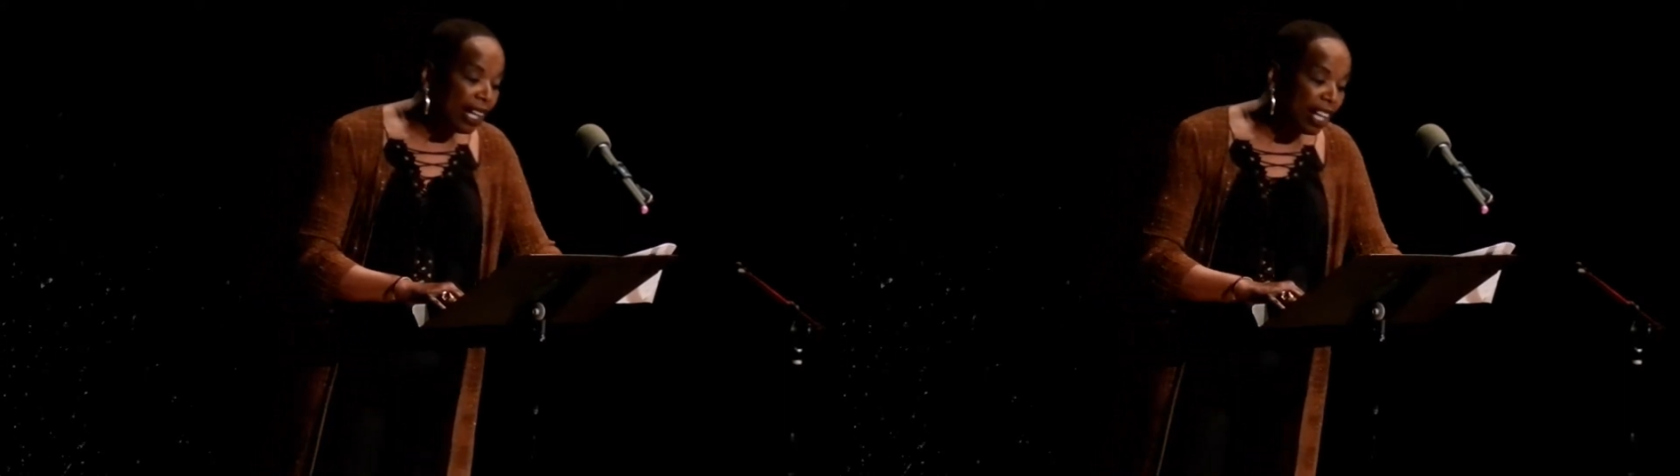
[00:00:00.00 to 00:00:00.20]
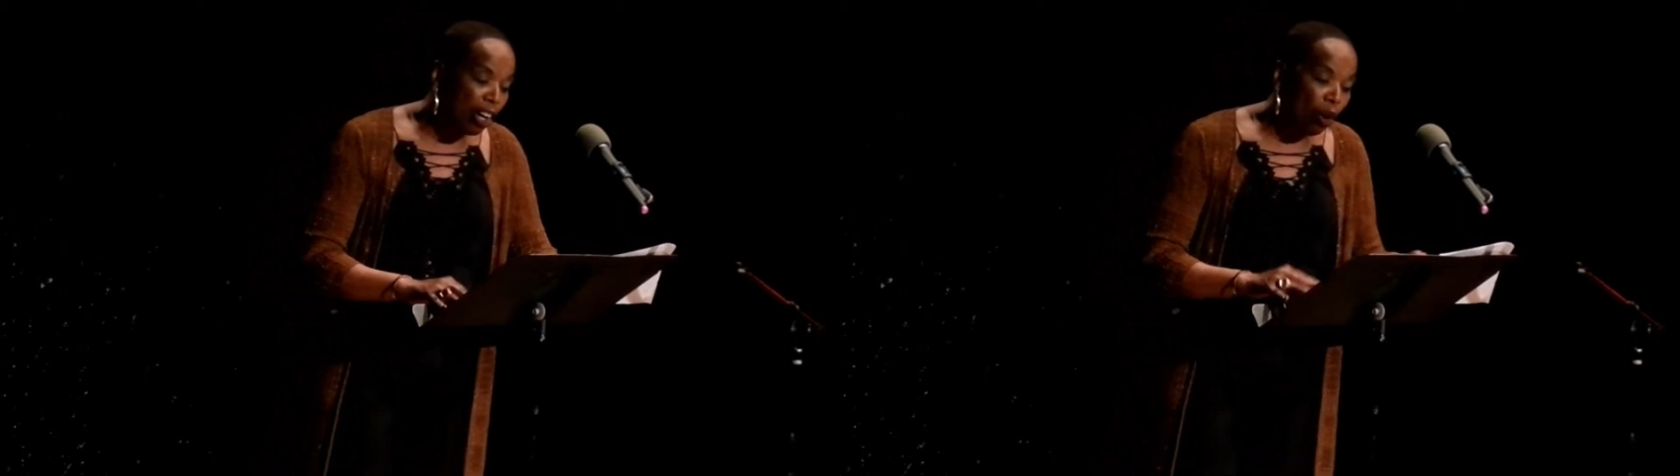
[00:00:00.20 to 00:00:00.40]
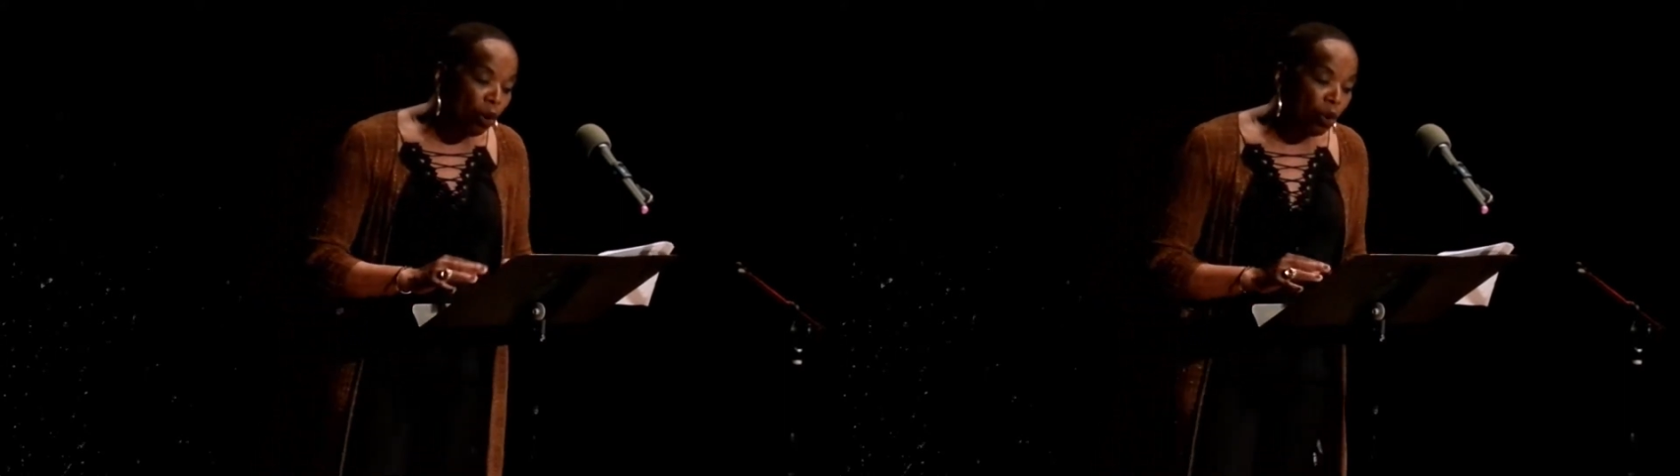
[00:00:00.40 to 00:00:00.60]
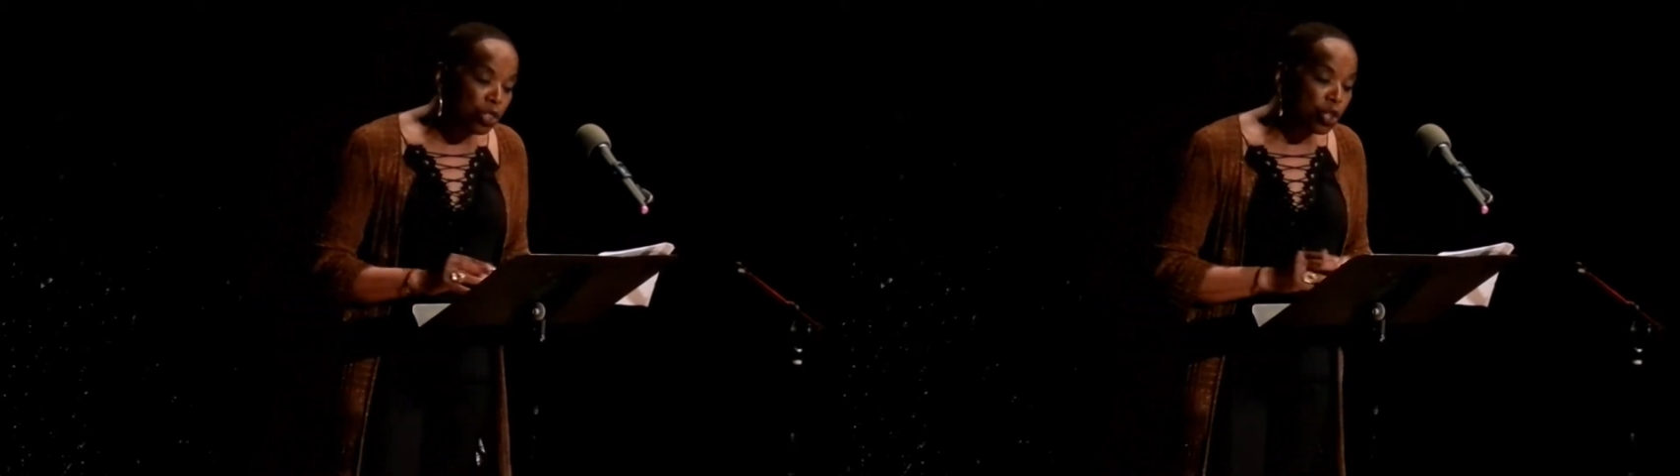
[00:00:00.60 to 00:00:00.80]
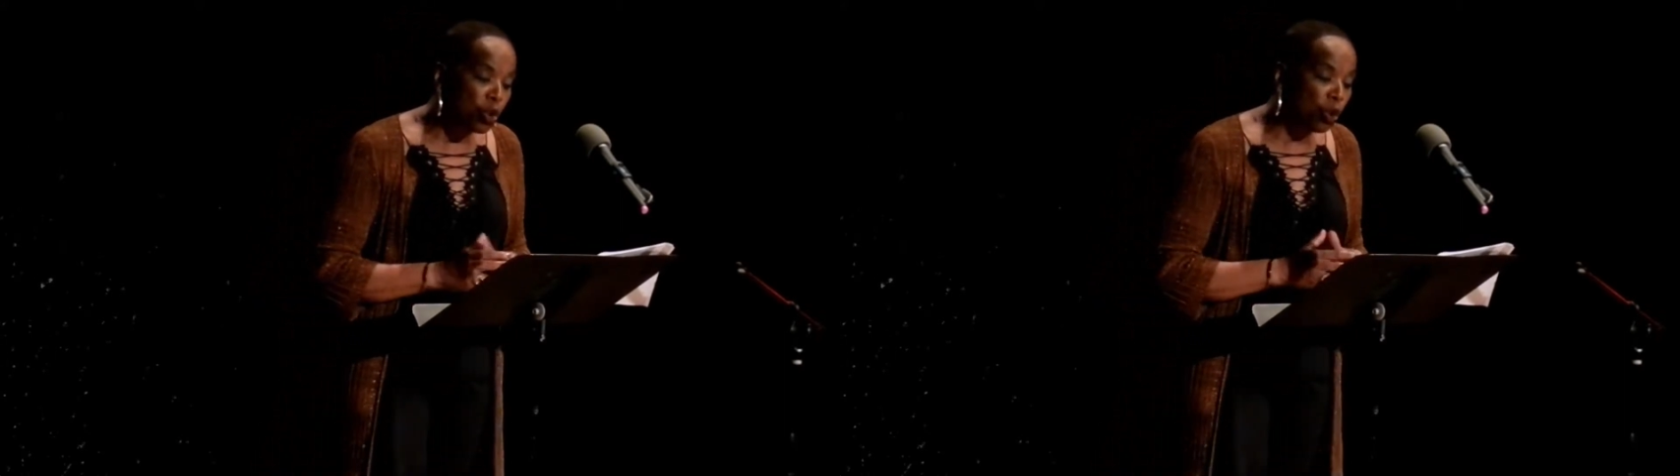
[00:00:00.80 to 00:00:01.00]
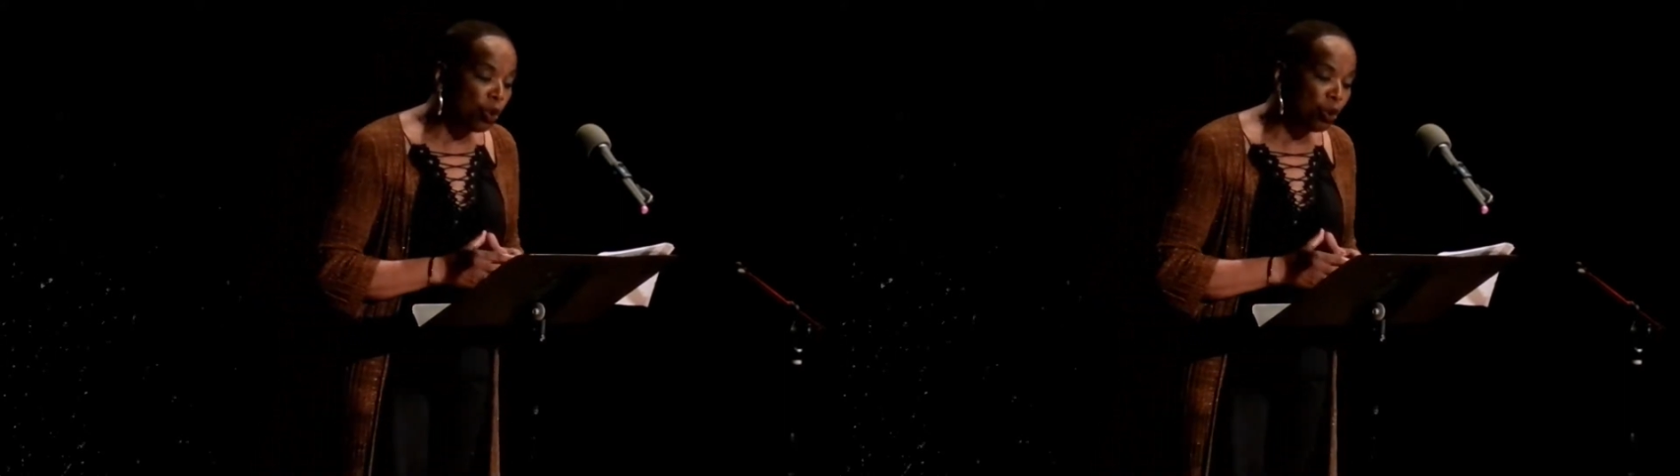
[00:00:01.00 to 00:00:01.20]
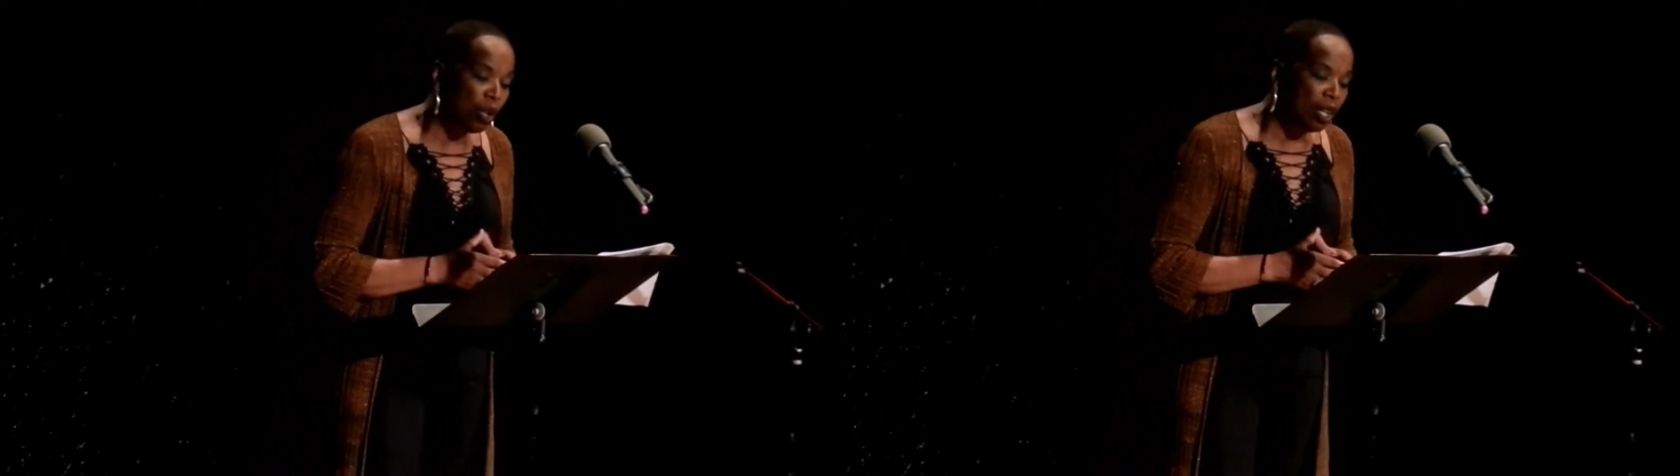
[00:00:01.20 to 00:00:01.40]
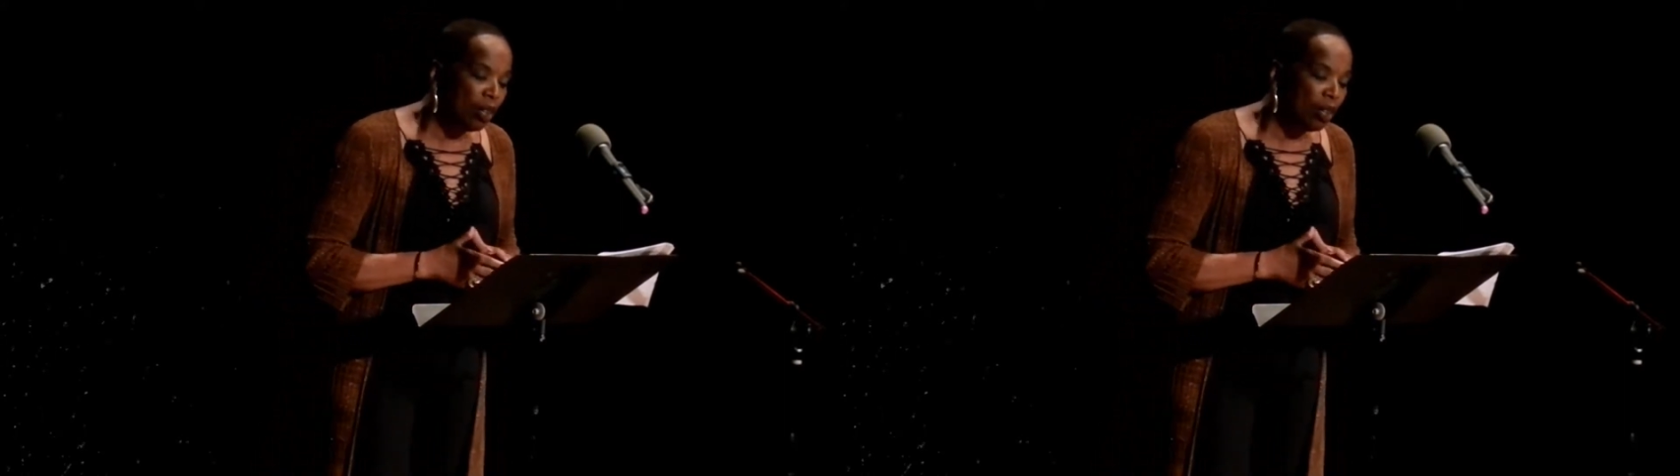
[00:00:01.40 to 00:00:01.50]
at our old school,